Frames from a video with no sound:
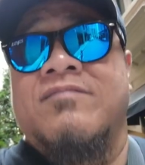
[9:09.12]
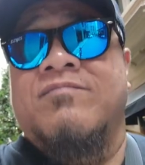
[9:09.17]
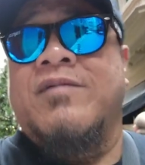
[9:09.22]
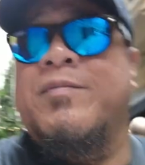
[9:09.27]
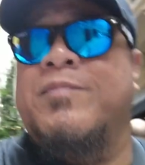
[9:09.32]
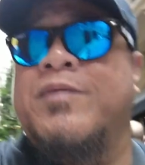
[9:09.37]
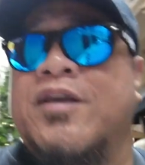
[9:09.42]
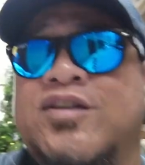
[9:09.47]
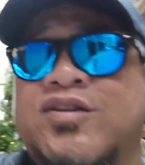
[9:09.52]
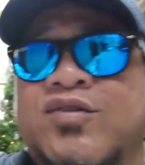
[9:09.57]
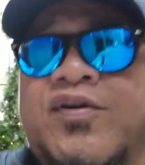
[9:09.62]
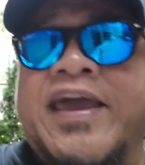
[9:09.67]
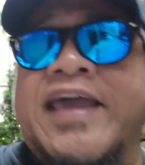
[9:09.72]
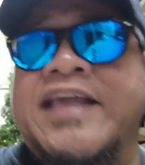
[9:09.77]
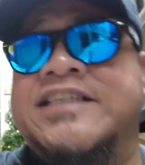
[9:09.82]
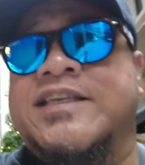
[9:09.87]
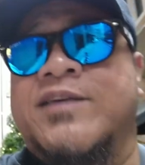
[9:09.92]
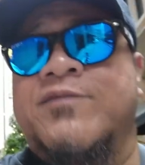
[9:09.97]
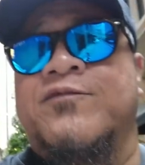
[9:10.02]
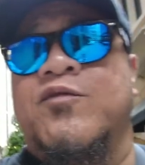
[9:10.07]
maybe you're too
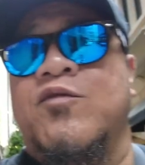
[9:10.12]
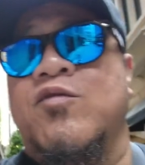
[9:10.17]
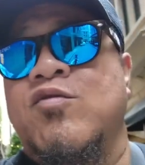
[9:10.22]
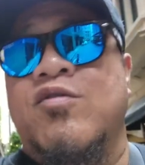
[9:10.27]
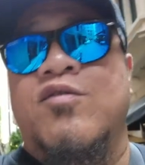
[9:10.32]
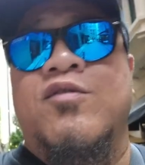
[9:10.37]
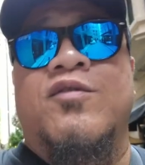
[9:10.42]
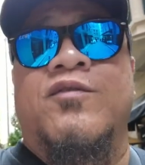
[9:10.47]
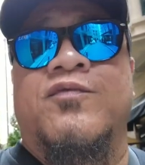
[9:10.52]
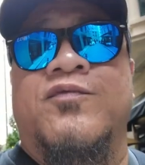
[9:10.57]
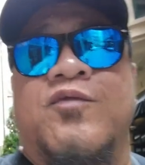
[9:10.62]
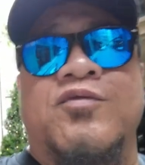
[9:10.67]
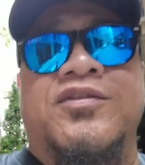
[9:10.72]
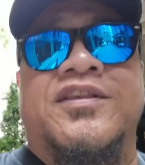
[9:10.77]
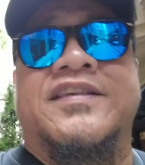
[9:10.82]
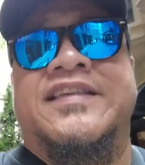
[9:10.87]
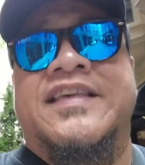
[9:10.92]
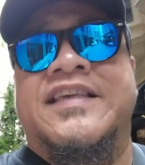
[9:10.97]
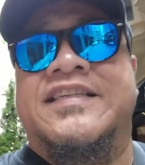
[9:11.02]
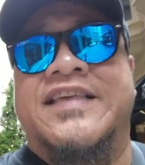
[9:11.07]
handsome for, for
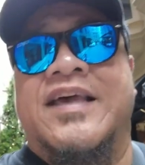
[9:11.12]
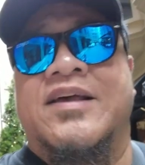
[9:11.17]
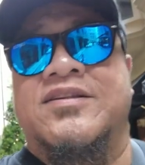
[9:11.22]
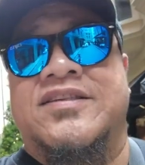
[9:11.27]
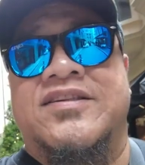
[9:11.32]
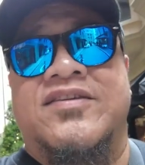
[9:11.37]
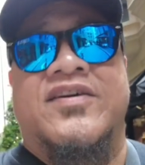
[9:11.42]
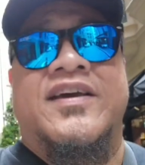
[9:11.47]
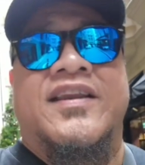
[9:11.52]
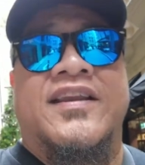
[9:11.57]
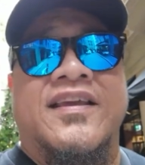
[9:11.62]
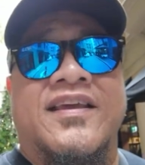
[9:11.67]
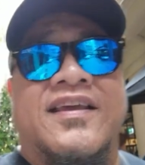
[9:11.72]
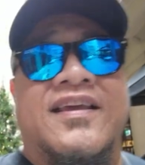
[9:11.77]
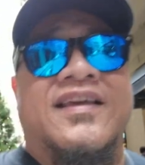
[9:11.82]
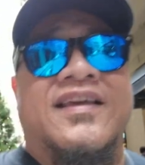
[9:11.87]
the seats outside.